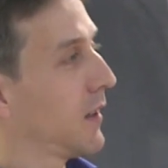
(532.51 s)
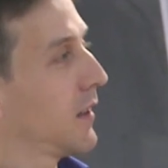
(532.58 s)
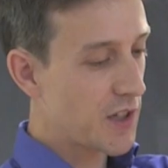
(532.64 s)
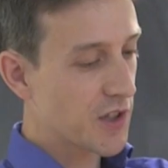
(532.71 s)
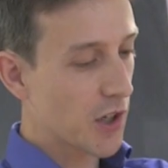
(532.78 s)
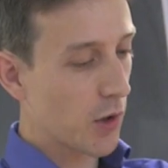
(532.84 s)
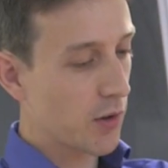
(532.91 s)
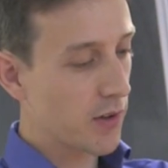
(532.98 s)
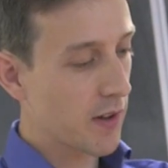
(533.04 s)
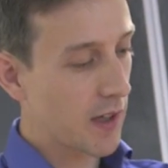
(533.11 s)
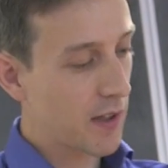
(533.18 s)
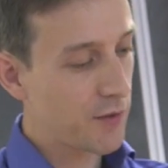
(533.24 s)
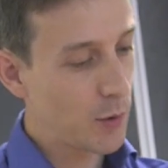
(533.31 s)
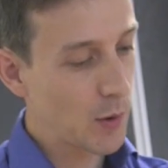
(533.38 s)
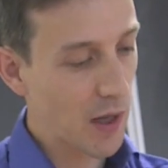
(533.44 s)
He showed
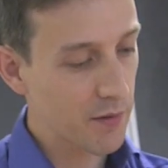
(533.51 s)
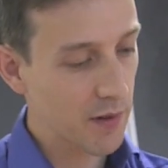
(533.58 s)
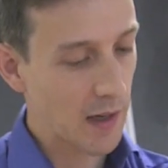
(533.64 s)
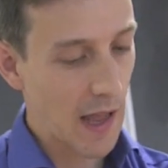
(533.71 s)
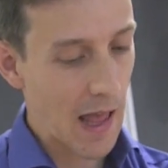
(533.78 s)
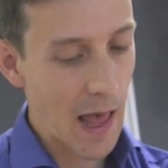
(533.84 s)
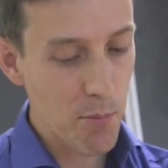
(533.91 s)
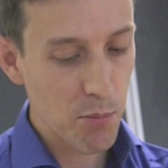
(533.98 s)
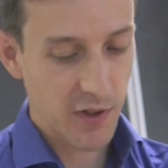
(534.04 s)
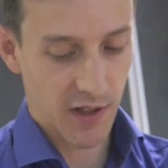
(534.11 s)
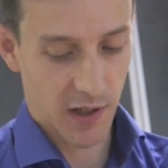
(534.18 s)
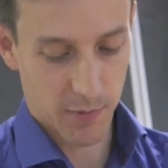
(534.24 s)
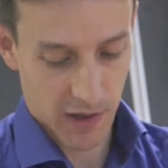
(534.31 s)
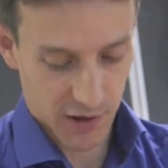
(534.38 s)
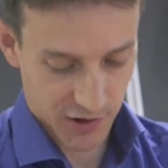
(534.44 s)
that if you have an
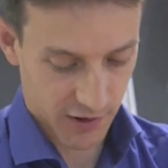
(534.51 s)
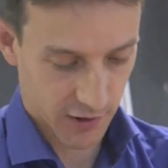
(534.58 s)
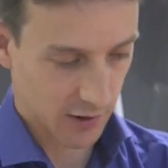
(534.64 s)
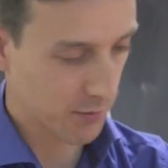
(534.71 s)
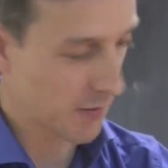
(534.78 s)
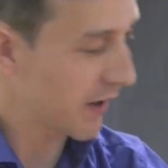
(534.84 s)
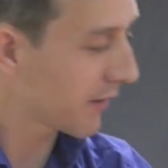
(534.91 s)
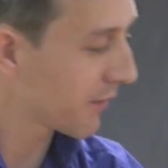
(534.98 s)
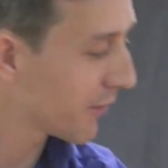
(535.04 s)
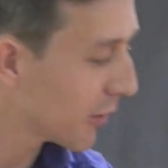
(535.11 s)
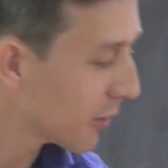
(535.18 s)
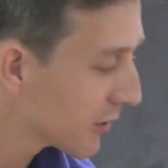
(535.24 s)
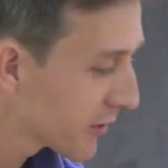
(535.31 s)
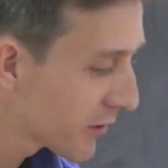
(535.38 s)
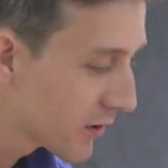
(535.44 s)
m-dimensional
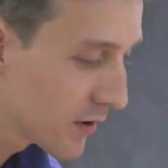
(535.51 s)
manifold,